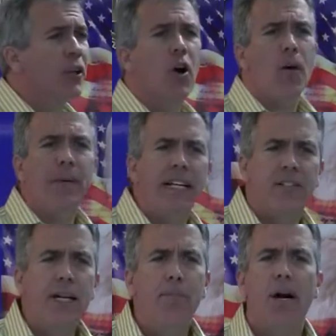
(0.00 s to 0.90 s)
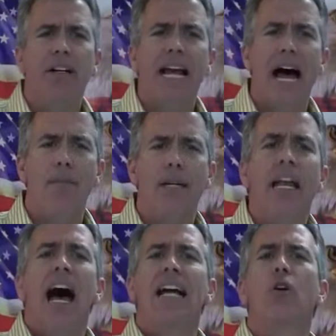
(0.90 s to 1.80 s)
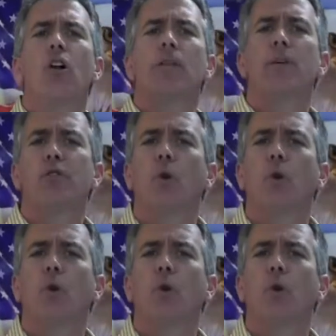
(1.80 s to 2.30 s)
year to call me a Tea Party hobbit. I called him a